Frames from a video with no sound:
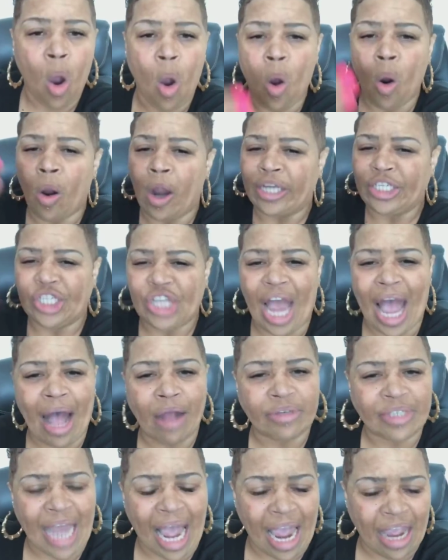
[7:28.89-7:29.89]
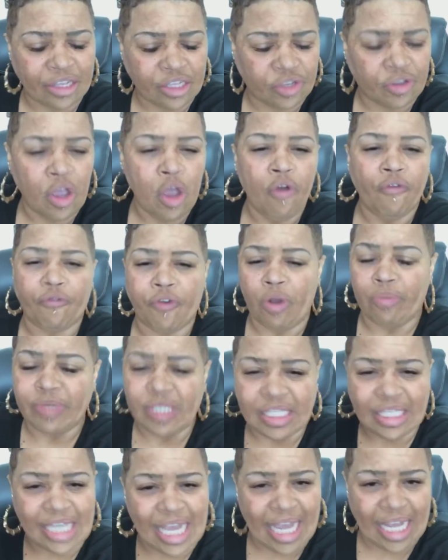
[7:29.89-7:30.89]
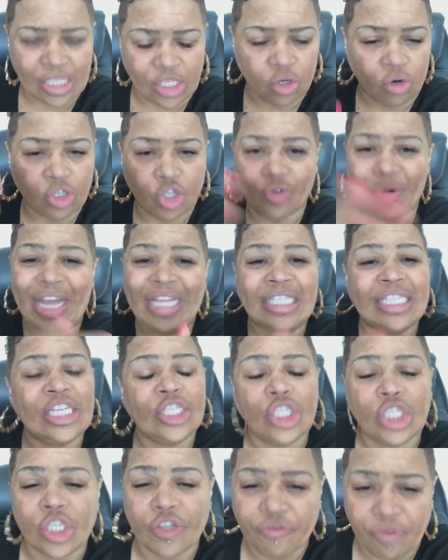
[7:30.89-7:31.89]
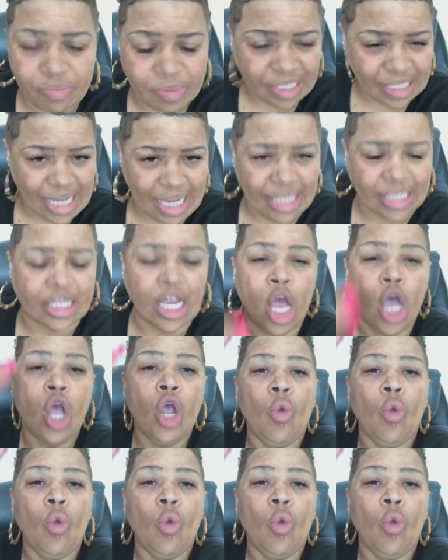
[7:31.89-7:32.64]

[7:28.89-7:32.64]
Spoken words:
or our child dies from SIDS or transitions from SIDS,